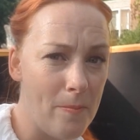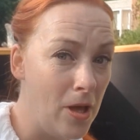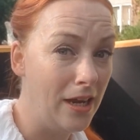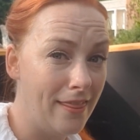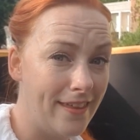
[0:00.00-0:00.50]

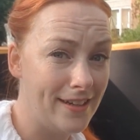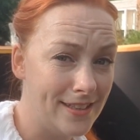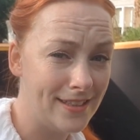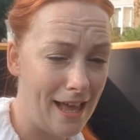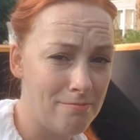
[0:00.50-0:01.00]
Merlin
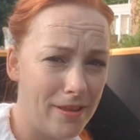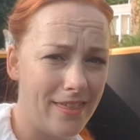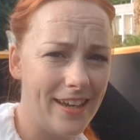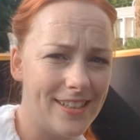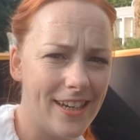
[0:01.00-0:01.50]
Theatre's
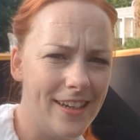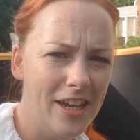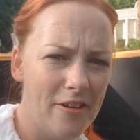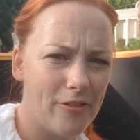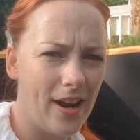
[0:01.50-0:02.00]
Amphitheatre
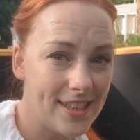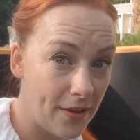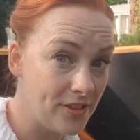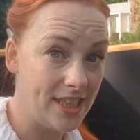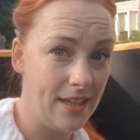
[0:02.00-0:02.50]
for our
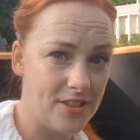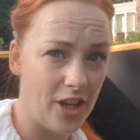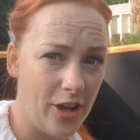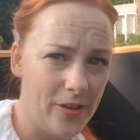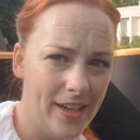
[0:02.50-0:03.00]
17th
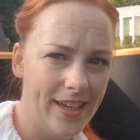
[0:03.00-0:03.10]
show.